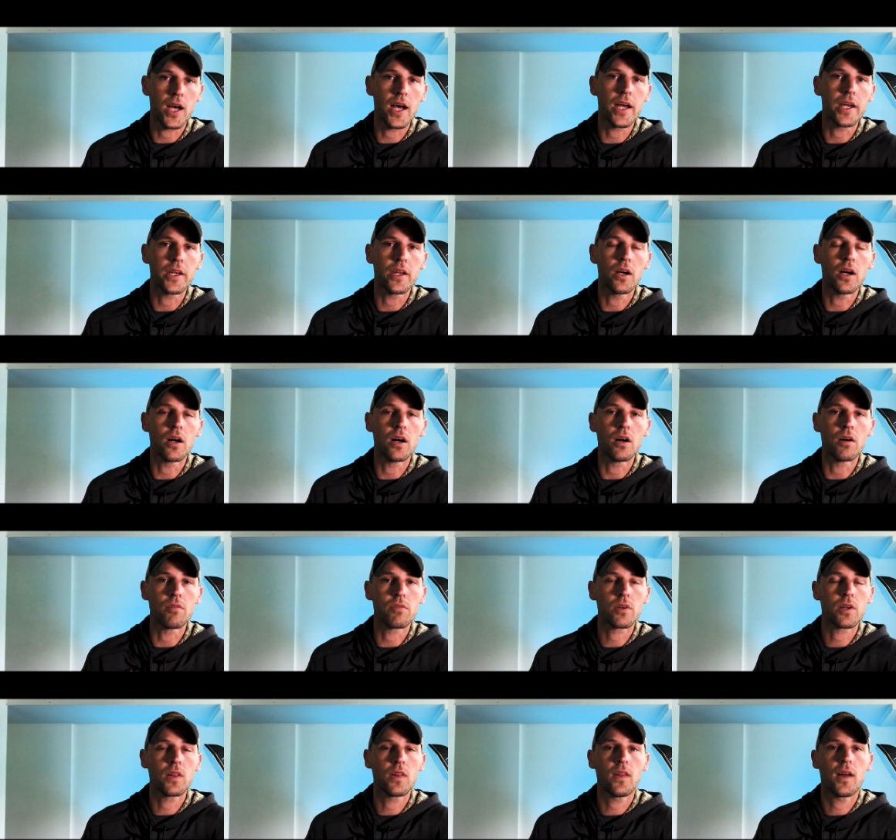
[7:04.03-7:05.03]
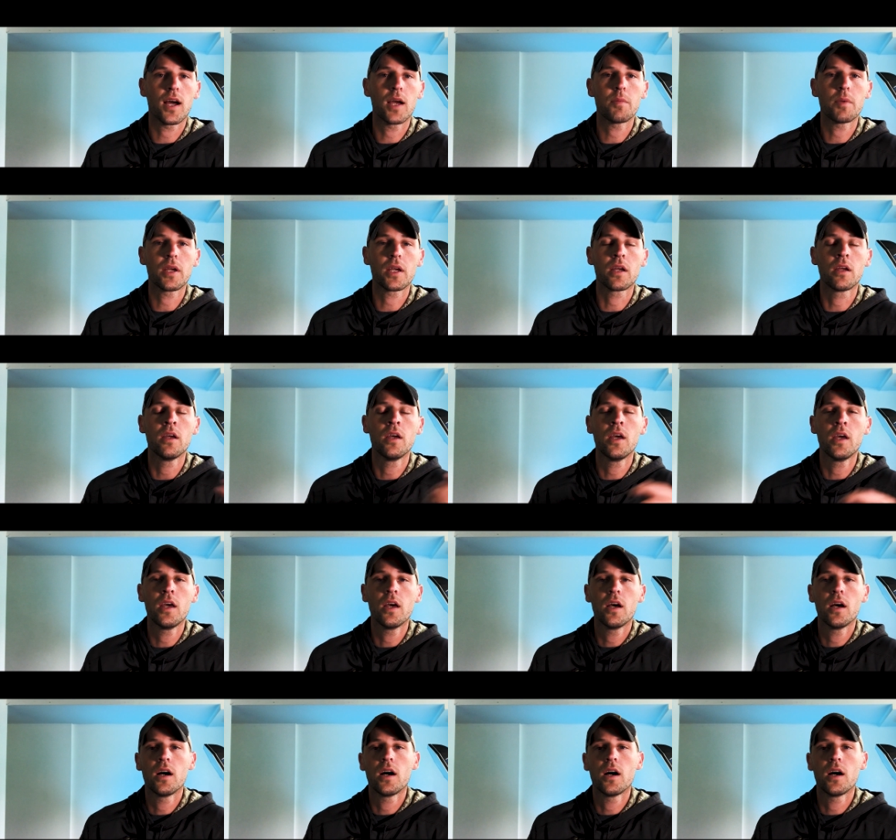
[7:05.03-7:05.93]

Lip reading: side of climbing.